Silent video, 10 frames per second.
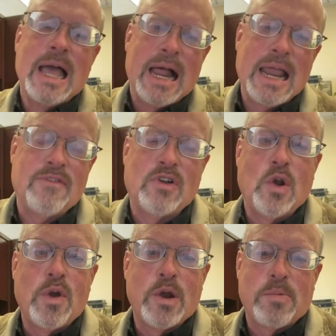I'll have a
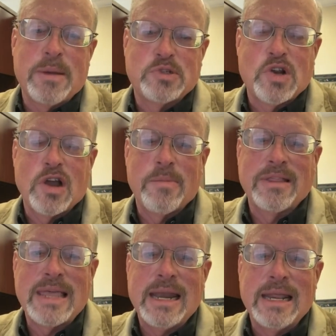lawyer perhaps talk about
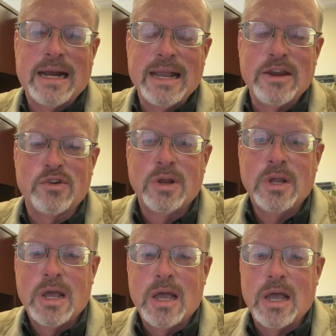that in a later
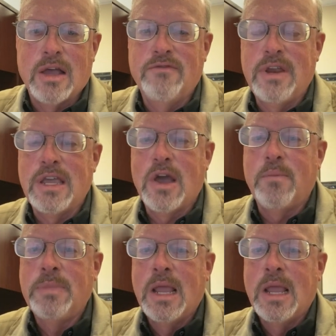video.